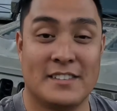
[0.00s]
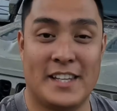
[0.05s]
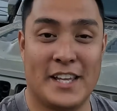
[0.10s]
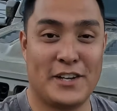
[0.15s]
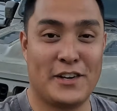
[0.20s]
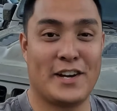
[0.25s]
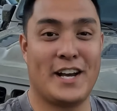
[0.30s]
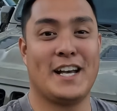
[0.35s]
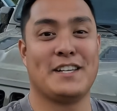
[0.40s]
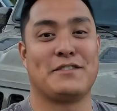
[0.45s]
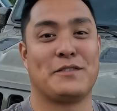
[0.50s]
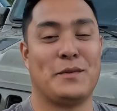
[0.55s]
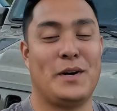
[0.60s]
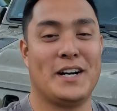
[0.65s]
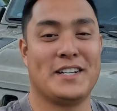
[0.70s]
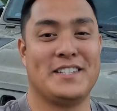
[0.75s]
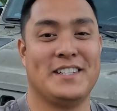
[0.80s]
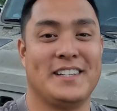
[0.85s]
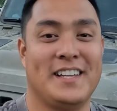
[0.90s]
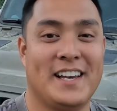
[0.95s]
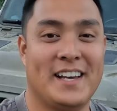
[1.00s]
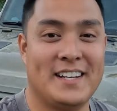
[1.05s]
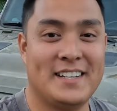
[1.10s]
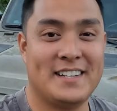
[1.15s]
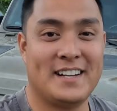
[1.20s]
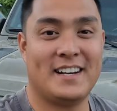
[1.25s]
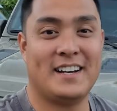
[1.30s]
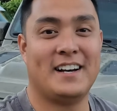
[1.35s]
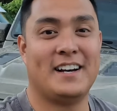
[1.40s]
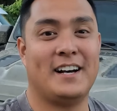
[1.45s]
thank you guys for watching again.
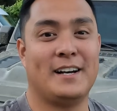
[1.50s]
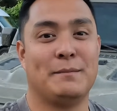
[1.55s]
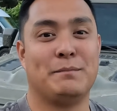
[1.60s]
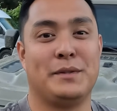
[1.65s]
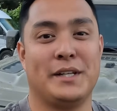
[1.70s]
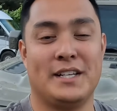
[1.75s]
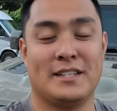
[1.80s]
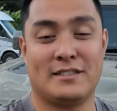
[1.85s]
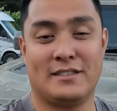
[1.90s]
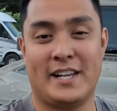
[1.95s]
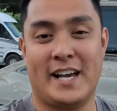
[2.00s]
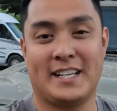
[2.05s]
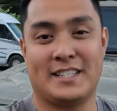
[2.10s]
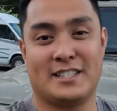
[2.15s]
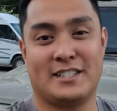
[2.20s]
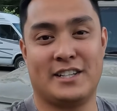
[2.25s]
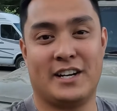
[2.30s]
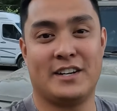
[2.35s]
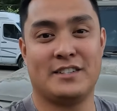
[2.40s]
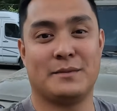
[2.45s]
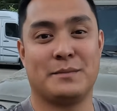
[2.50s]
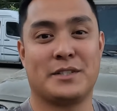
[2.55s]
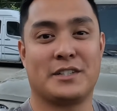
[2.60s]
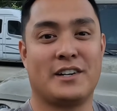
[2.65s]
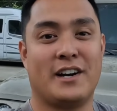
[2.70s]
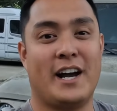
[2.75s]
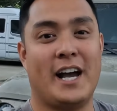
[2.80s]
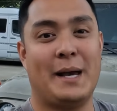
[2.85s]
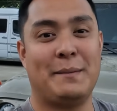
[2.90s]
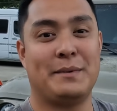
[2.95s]
Please like, share, and
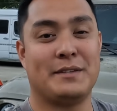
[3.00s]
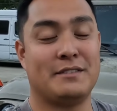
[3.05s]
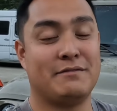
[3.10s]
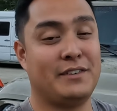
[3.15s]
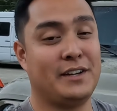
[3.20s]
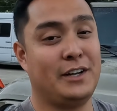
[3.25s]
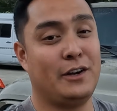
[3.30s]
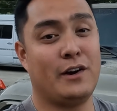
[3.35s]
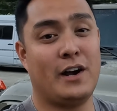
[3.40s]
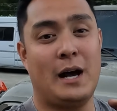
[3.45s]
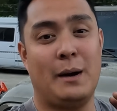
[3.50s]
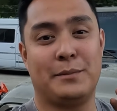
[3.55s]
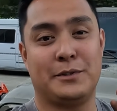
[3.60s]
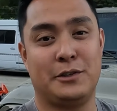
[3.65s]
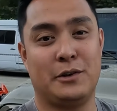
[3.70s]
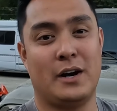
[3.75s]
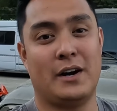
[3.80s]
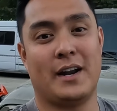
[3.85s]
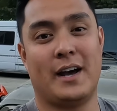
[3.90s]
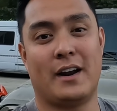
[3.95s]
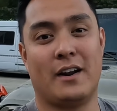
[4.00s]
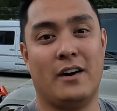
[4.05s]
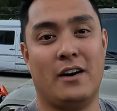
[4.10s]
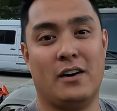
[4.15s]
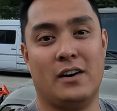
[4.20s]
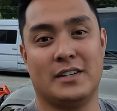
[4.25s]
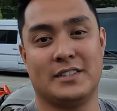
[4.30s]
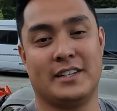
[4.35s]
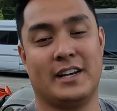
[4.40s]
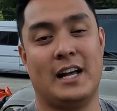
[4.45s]
subscribe if this video helped you out at
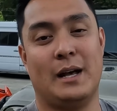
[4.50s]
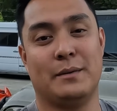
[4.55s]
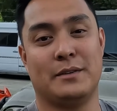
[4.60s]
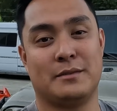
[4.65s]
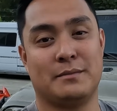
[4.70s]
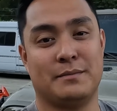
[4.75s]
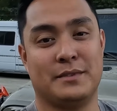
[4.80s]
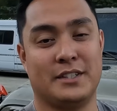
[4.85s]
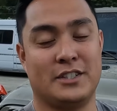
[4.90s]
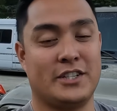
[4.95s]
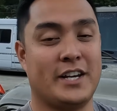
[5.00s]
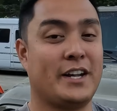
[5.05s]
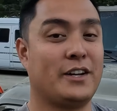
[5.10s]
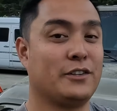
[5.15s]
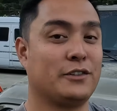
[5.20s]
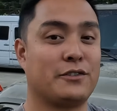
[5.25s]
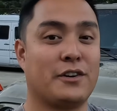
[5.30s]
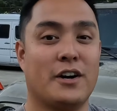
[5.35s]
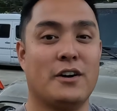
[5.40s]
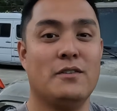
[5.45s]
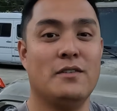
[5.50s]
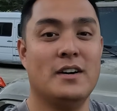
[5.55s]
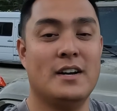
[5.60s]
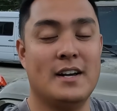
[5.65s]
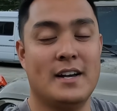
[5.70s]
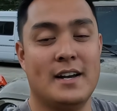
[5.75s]
all, as it helps the channel grow.